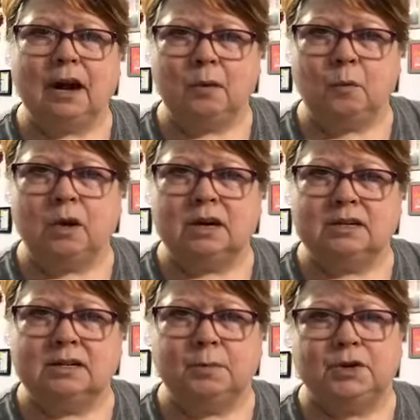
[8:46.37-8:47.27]
but I
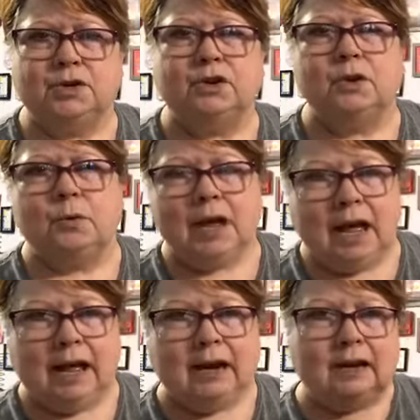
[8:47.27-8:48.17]
wanted to be sure
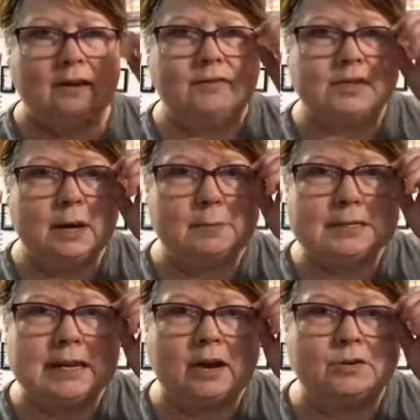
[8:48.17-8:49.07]
that we had enough
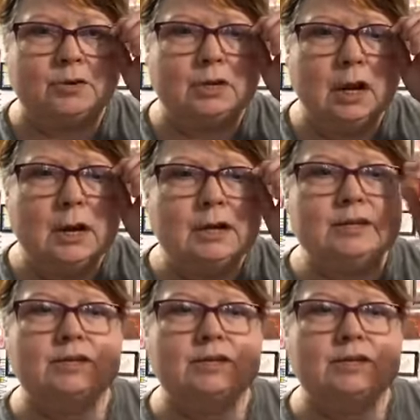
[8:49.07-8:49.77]
time scheduled